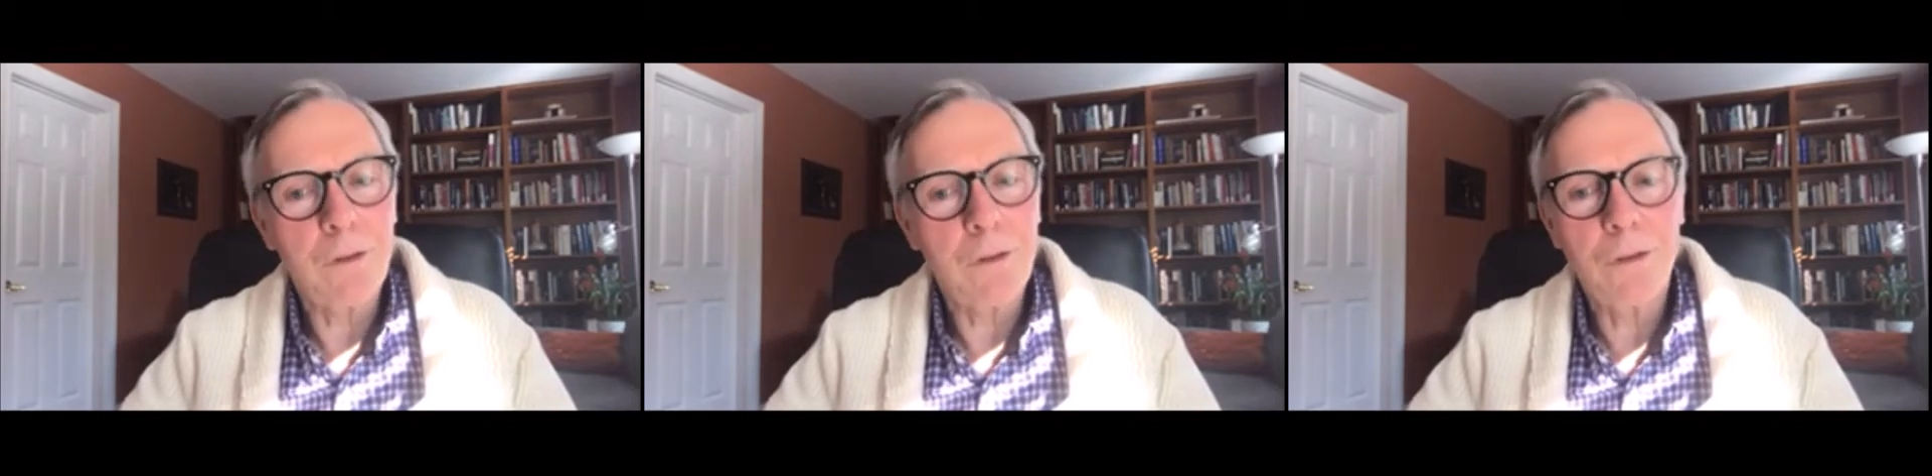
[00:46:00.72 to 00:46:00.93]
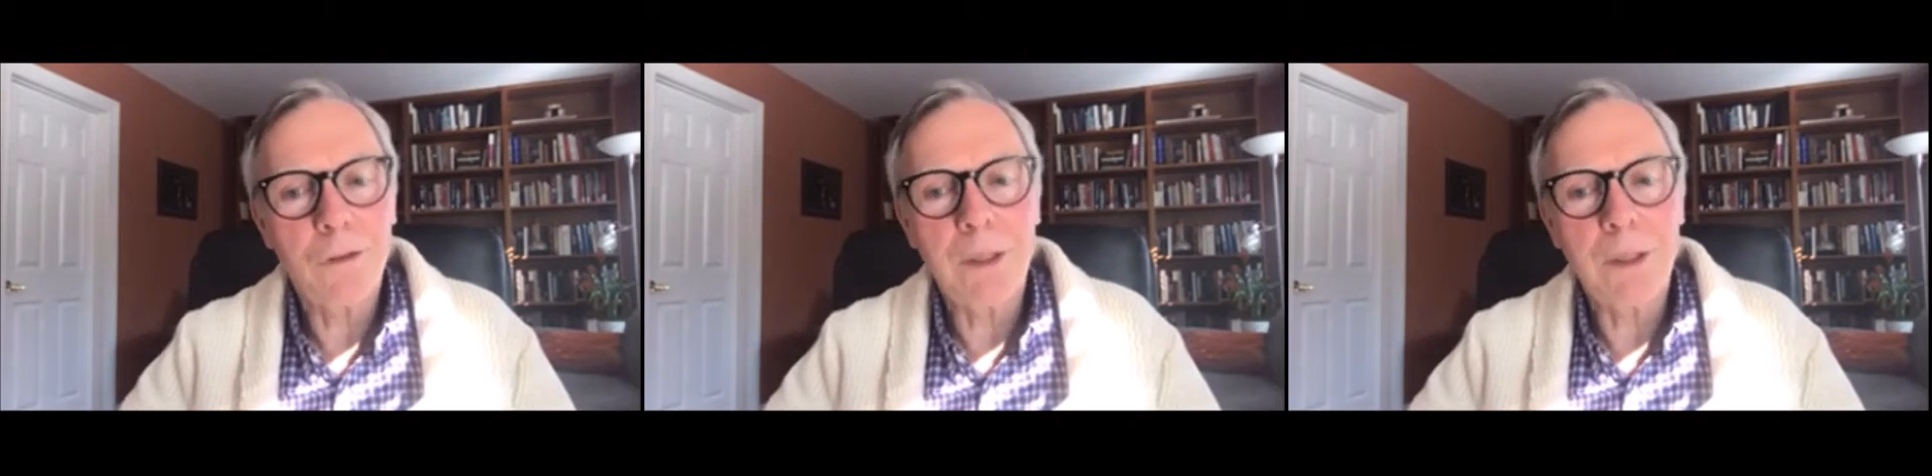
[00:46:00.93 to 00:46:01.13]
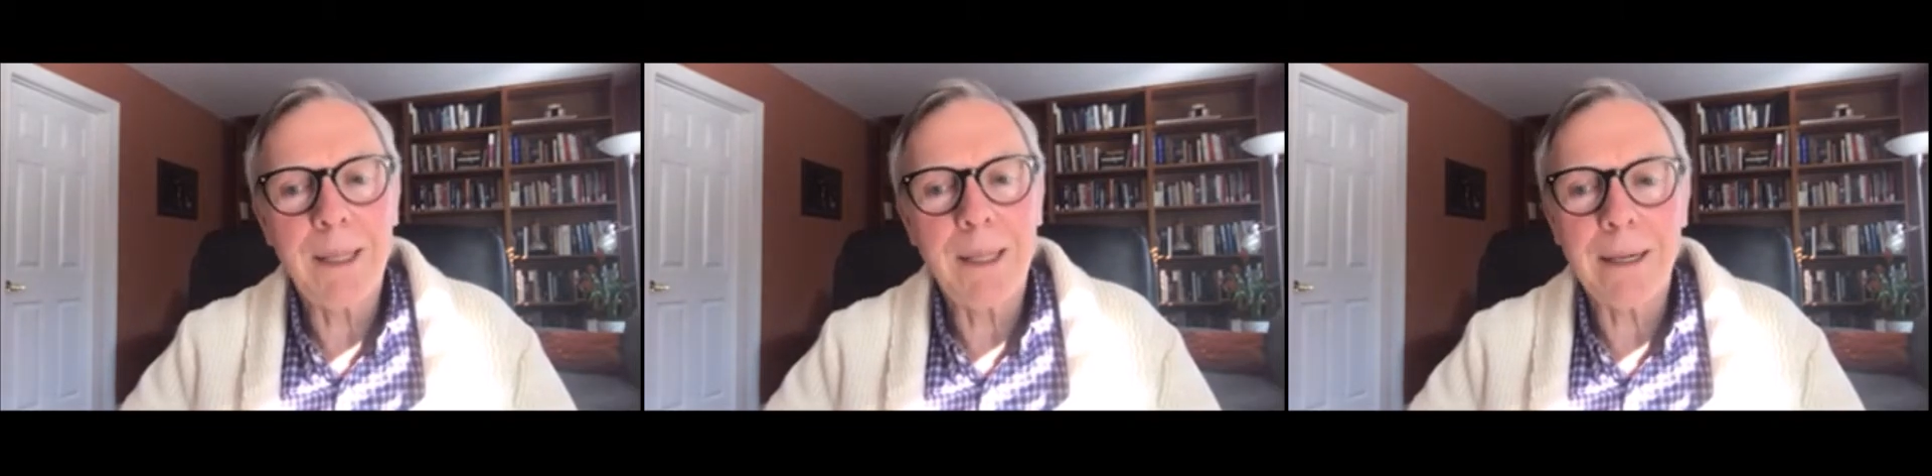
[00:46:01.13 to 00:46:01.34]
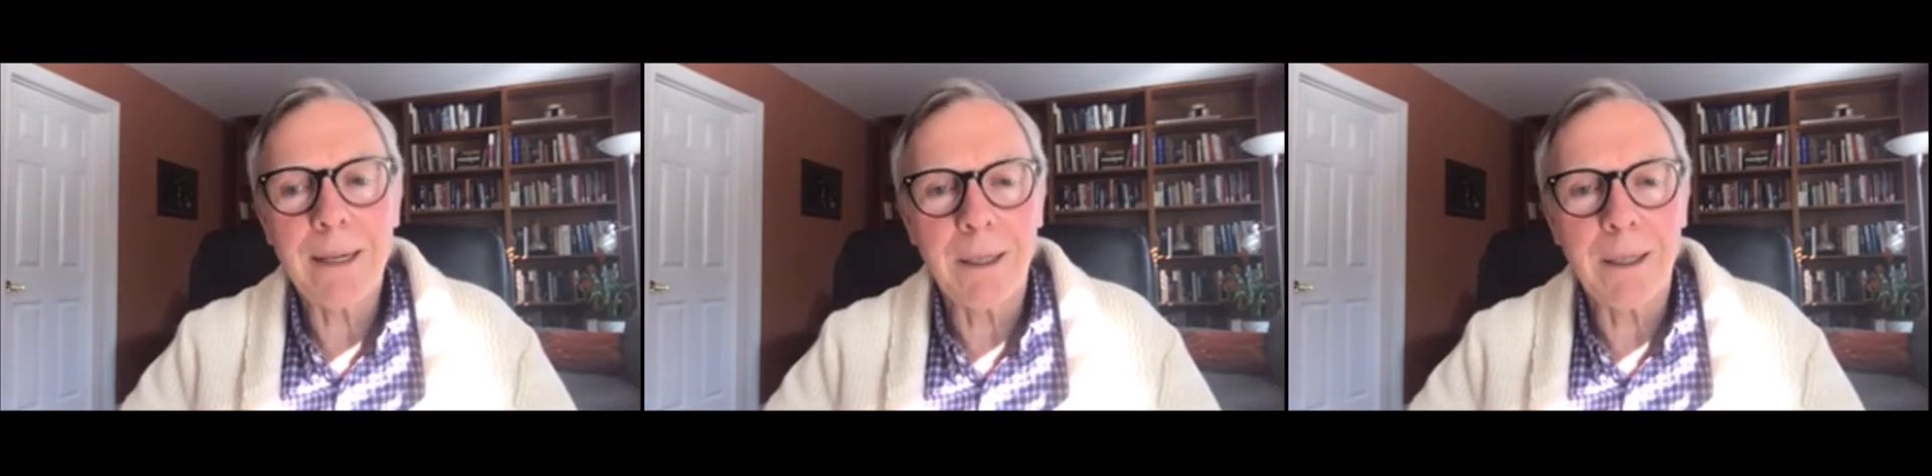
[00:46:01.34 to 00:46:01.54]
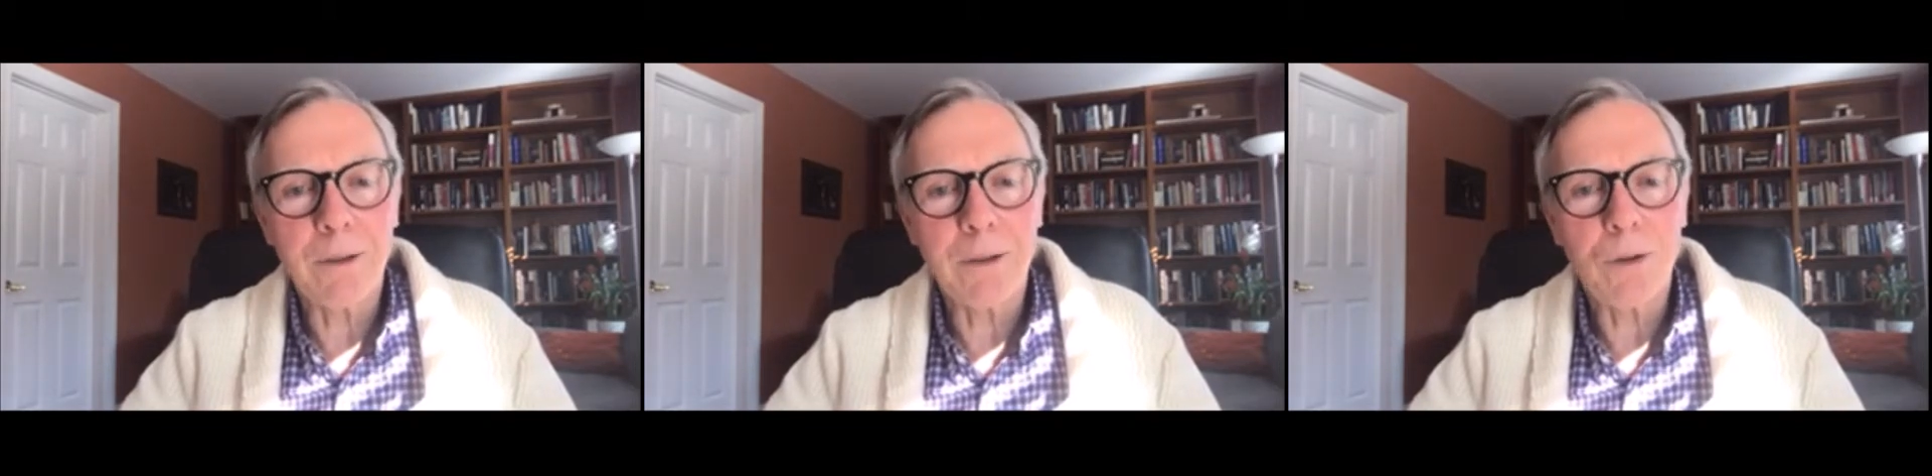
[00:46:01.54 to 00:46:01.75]
in that
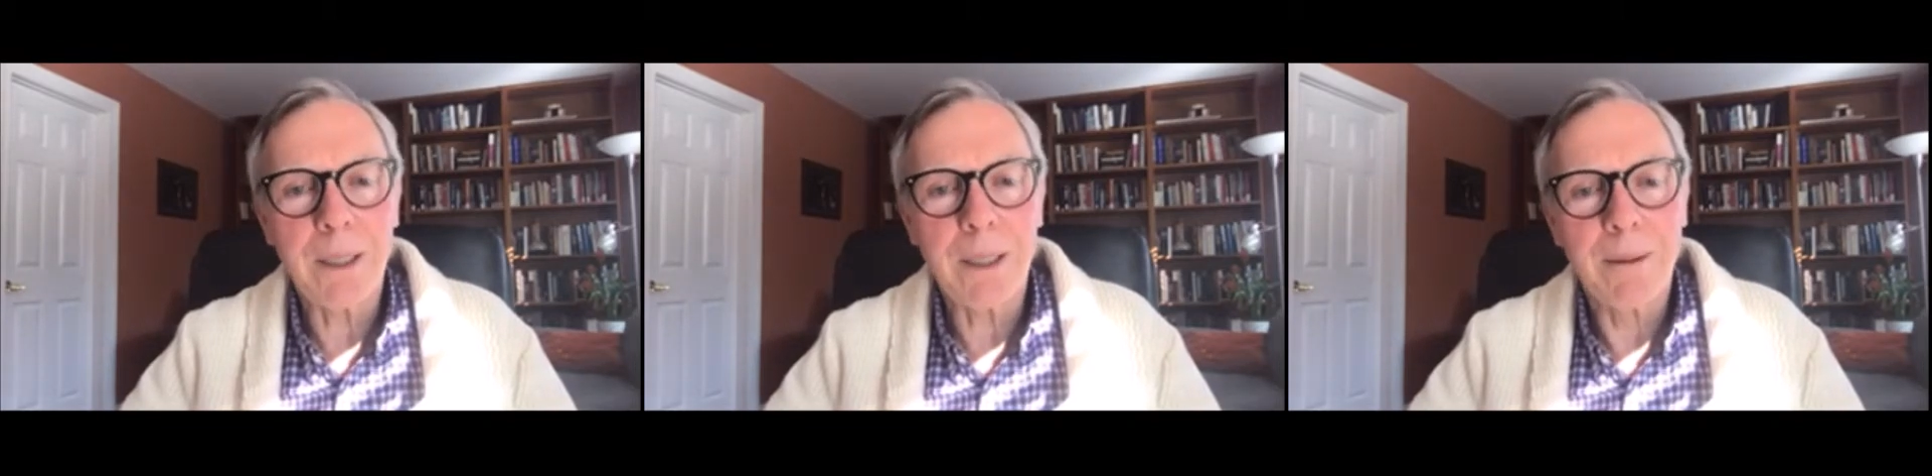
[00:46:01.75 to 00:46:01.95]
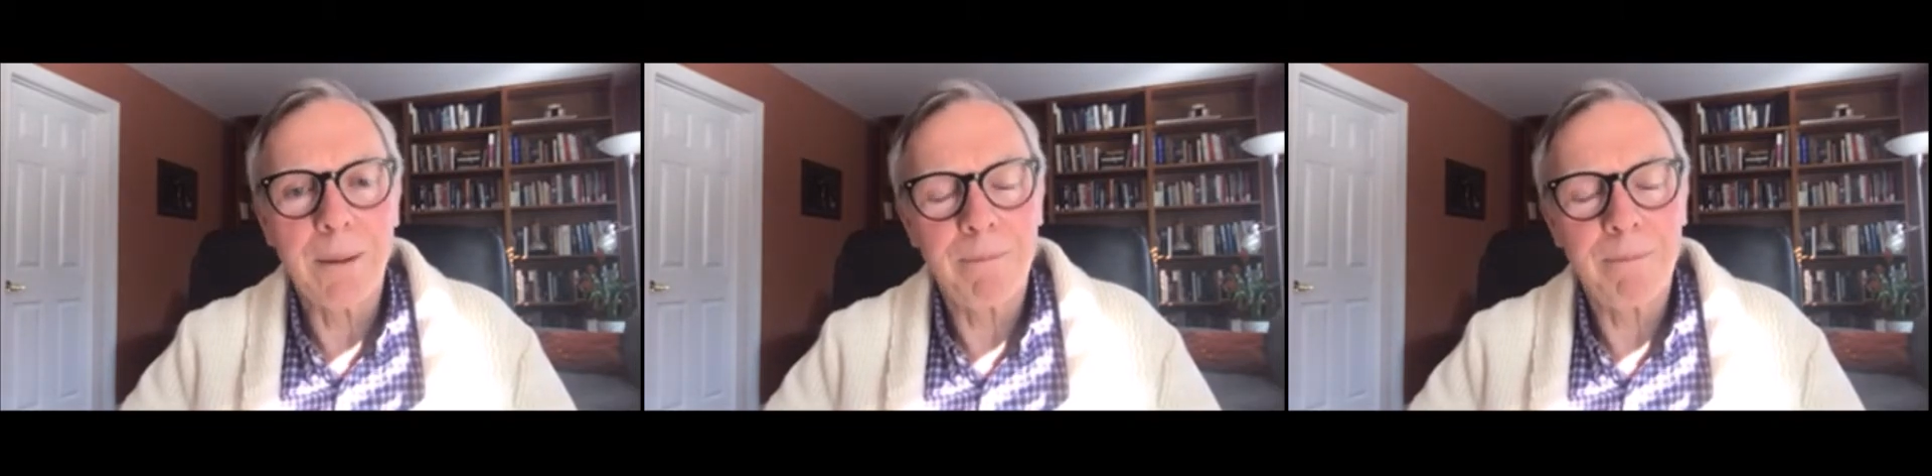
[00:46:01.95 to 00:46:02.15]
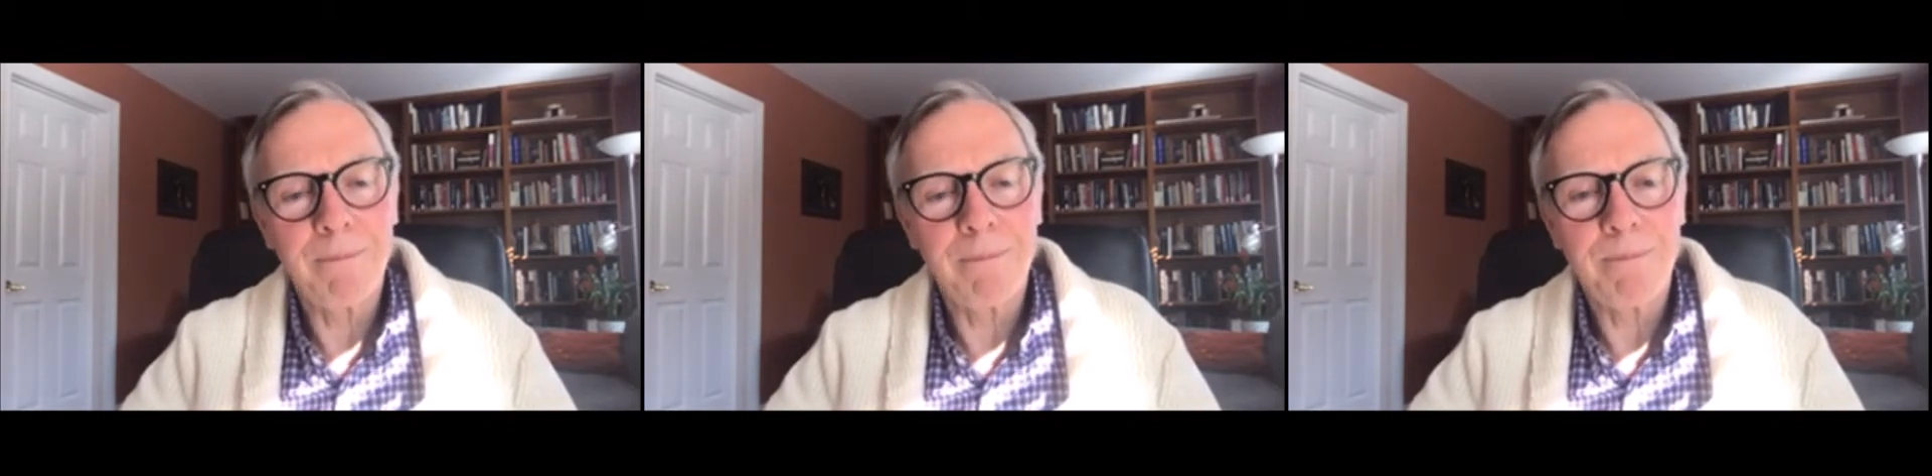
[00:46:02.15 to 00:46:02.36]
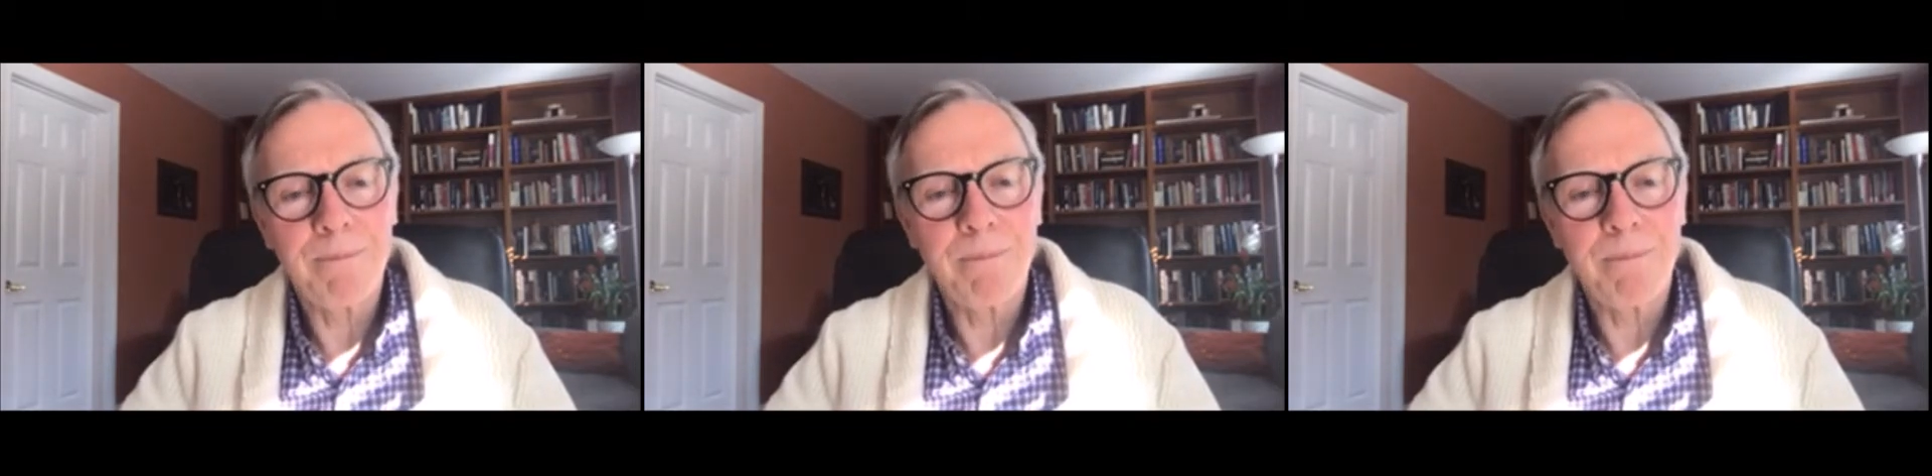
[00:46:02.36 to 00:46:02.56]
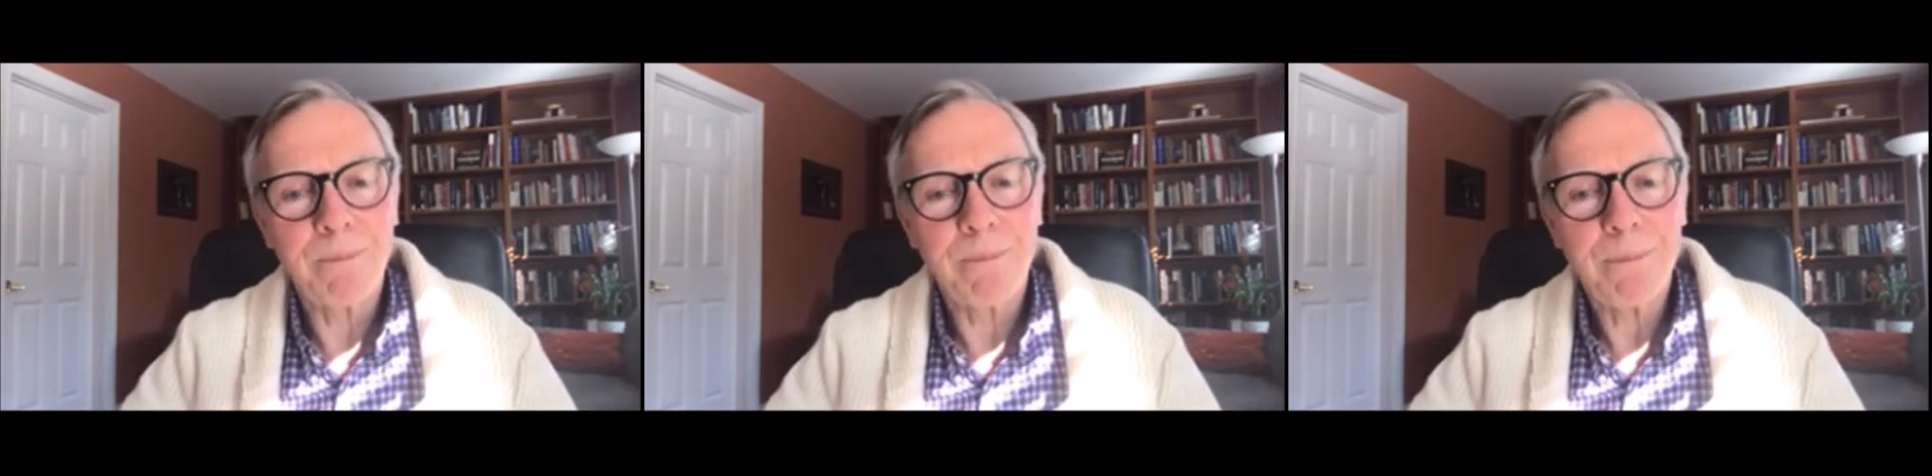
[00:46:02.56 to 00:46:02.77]
country.
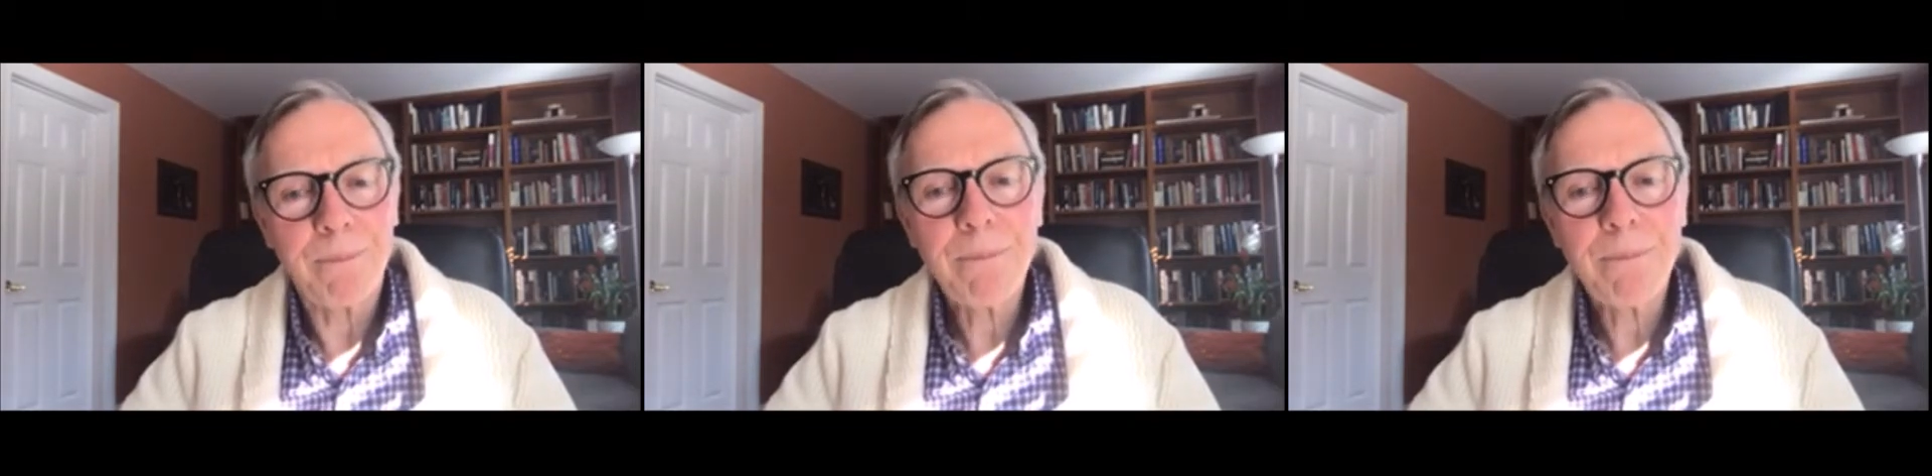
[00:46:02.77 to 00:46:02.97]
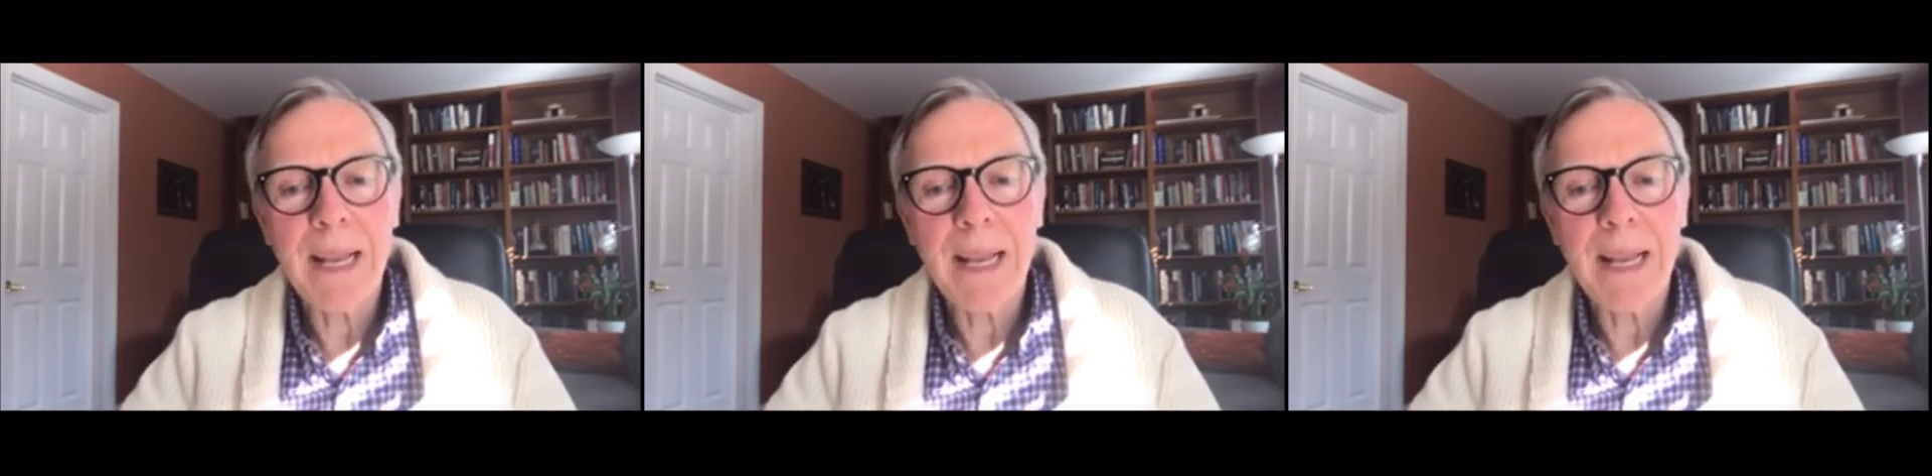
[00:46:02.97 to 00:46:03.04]
Well,